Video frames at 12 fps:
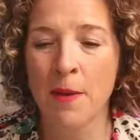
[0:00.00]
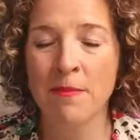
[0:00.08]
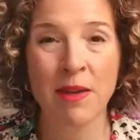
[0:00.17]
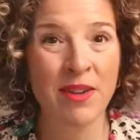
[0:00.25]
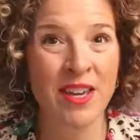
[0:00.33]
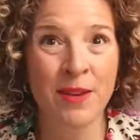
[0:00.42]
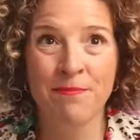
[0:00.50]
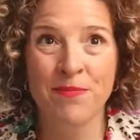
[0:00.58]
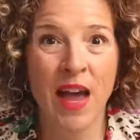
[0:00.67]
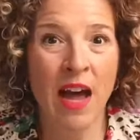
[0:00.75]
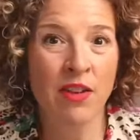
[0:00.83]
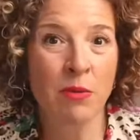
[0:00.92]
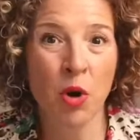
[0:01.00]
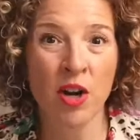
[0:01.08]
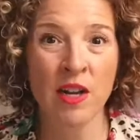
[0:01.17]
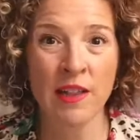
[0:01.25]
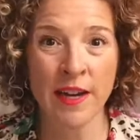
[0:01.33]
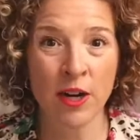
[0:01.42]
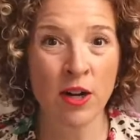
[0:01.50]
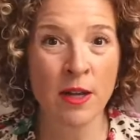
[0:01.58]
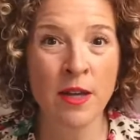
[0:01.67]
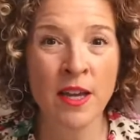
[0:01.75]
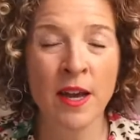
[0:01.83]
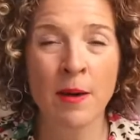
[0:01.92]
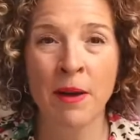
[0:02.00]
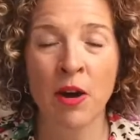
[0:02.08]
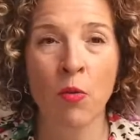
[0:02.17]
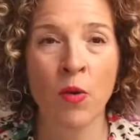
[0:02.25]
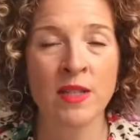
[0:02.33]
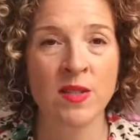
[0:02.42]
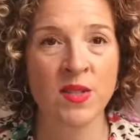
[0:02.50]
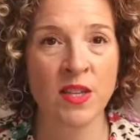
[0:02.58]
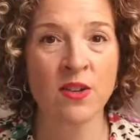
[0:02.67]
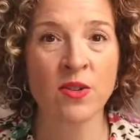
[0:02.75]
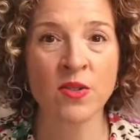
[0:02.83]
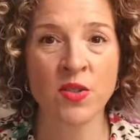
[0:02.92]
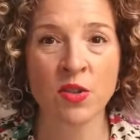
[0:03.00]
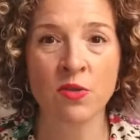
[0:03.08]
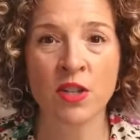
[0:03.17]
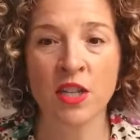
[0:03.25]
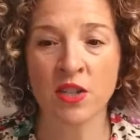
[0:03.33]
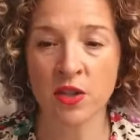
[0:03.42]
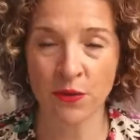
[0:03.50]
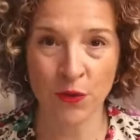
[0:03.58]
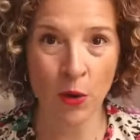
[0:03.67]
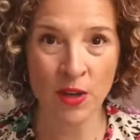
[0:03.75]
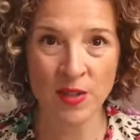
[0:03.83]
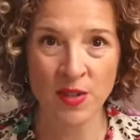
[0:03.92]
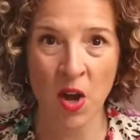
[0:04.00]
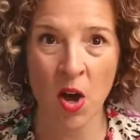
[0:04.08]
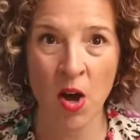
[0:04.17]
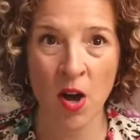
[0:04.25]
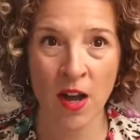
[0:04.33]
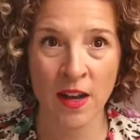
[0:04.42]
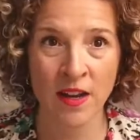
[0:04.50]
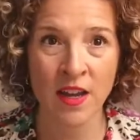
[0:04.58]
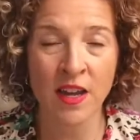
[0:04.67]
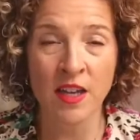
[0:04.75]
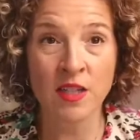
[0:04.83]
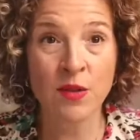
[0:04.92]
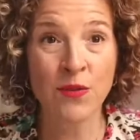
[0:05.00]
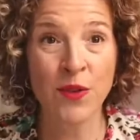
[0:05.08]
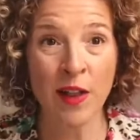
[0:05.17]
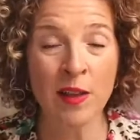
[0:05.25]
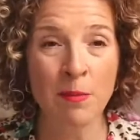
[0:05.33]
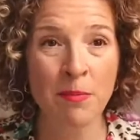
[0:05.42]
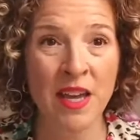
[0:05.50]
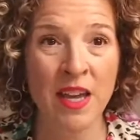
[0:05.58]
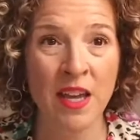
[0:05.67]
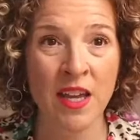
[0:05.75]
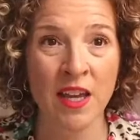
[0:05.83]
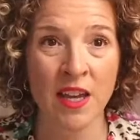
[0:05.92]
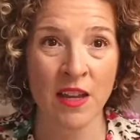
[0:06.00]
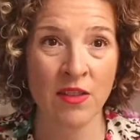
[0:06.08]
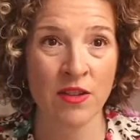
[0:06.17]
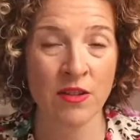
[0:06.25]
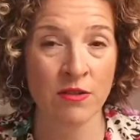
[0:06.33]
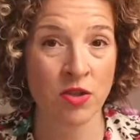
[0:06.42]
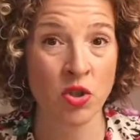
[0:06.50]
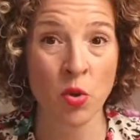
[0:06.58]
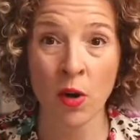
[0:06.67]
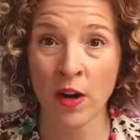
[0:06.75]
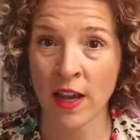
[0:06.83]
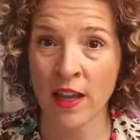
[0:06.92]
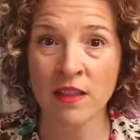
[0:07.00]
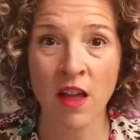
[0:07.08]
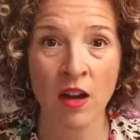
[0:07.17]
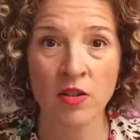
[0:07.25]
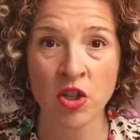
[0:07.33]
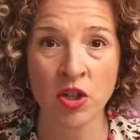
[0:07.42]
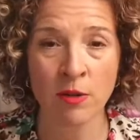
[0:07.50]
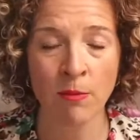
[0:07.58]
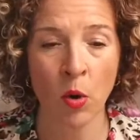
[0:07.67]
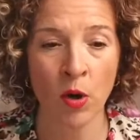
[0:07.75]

maybe having more clarity about what skills you need to focus on developing in the short and long term,